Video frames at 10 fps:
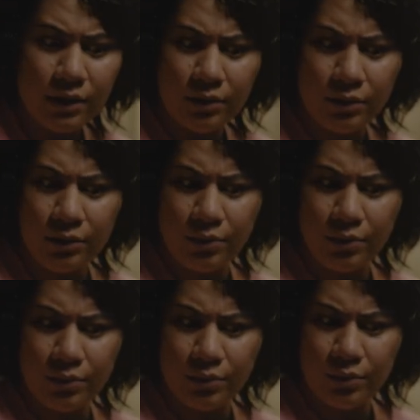Wait. like.
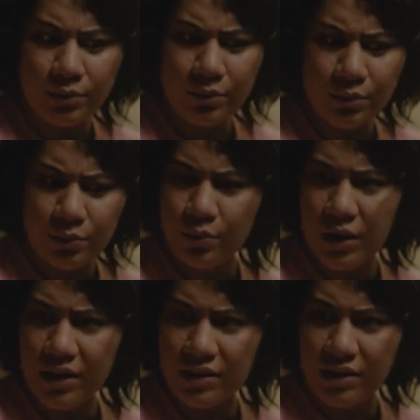
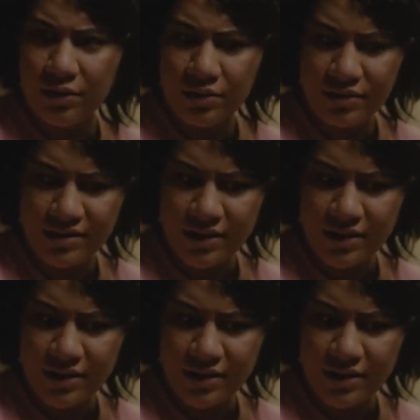Why are they all the